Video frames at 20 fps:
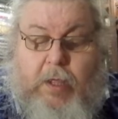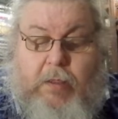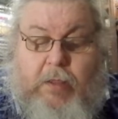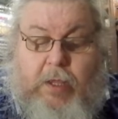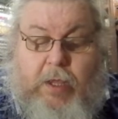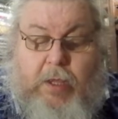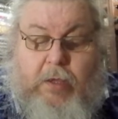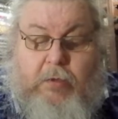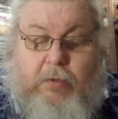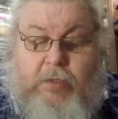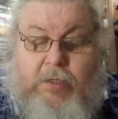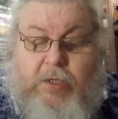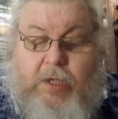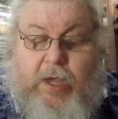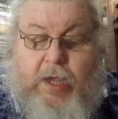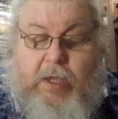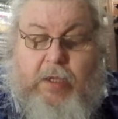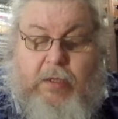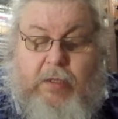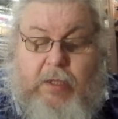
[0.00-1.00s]
the
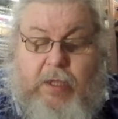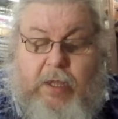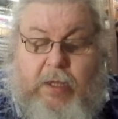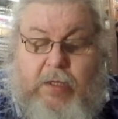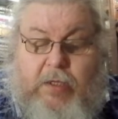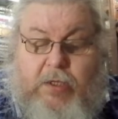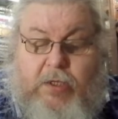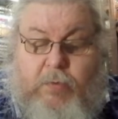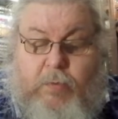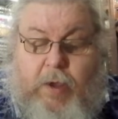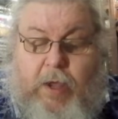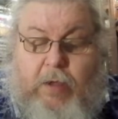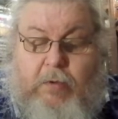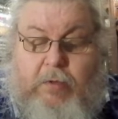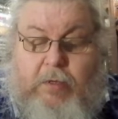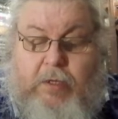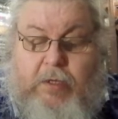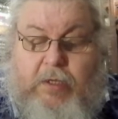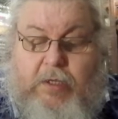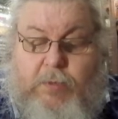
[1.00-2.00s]
hillside that
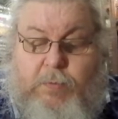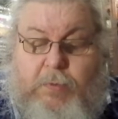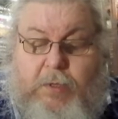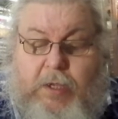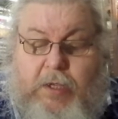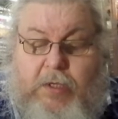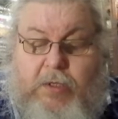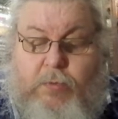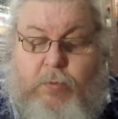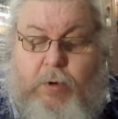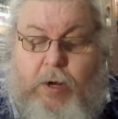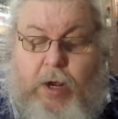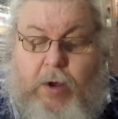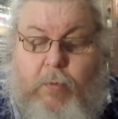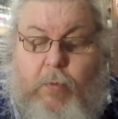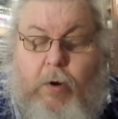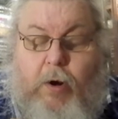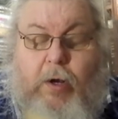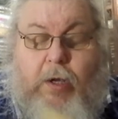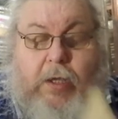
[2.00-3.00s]
surrounded this place where I
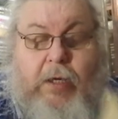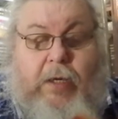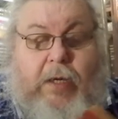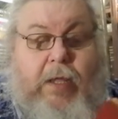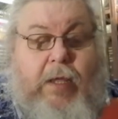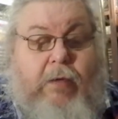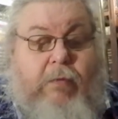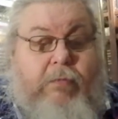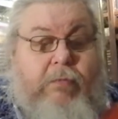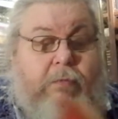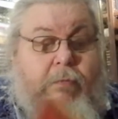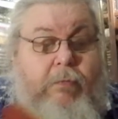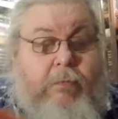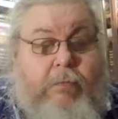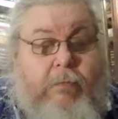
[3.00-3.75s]
work and live.